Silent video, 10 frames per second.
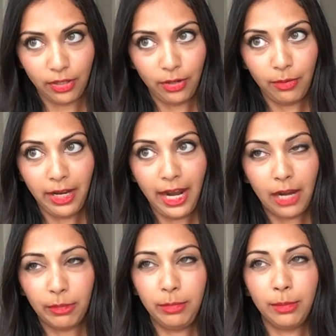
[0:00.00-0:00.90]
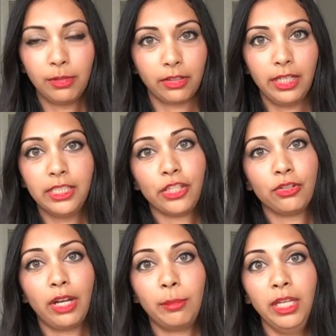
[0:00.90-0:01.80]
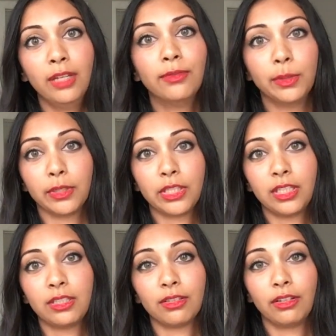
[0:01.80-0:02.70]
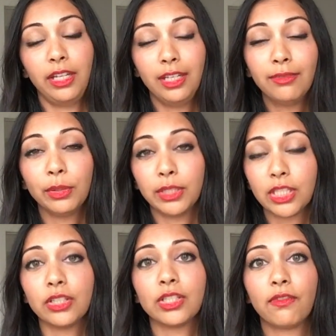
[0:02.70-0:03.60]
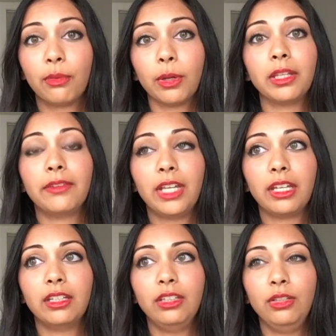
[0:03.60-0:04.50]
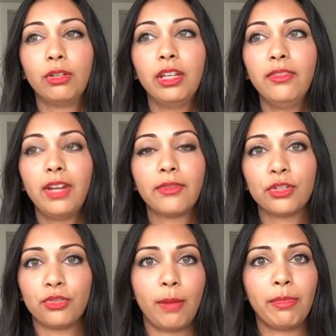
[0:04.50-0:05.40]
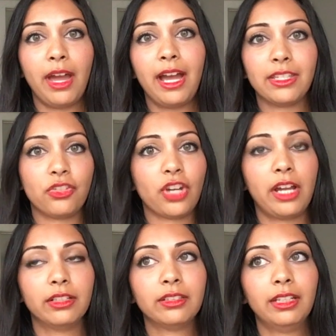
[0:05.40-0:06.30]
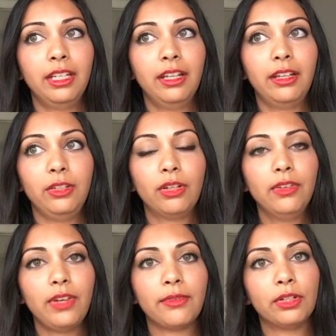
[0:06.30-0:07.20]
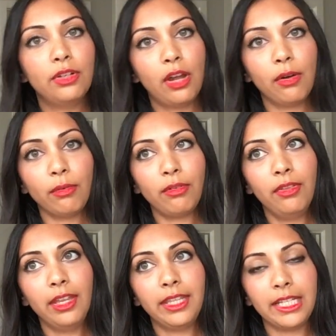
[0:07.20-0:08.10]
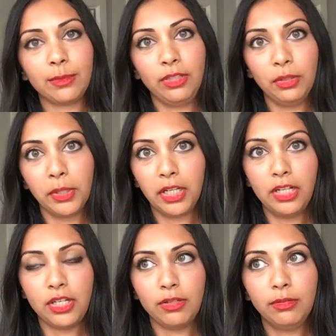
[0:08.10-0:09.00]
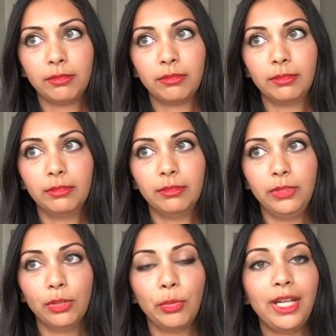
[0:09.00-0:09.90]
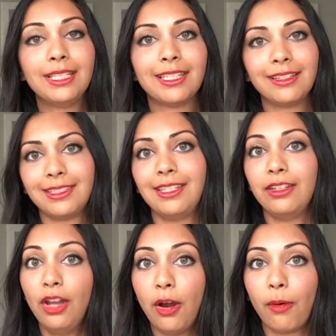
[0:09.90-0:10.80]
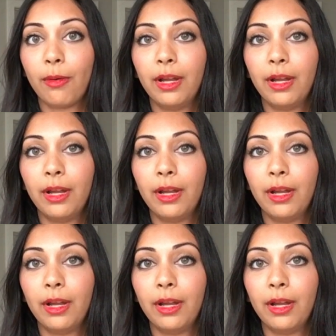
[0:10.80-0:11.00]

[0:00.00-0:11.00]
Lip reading: ago, and how many people are Instagram influencers for a living? You could have never dreamt that as a child. You could have never known that that's what you were going to do. Your brain cells didn't know,